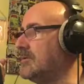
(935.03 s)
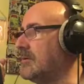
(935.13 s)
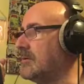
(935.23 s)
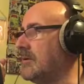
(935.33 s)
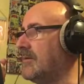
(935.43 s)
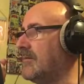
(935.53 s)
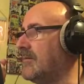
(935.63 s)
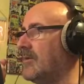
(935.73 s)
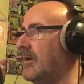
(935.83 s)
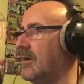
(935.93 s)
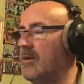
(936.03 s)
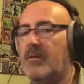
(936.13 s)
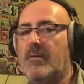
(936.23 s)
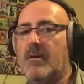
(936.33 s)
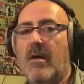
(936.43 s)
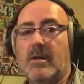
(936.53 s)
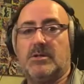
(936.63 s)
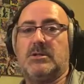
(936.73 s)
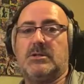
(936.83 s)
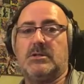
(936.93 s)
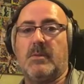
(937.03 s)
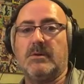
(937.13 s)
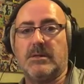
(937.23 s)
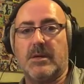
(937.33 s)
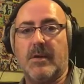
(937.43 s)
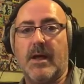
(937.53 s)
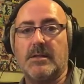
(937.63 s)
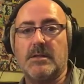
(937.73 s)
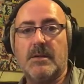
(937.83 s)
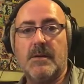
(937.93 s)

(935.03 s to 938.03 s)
shocked that I've never tried it. Because I used to smoke cigarettes.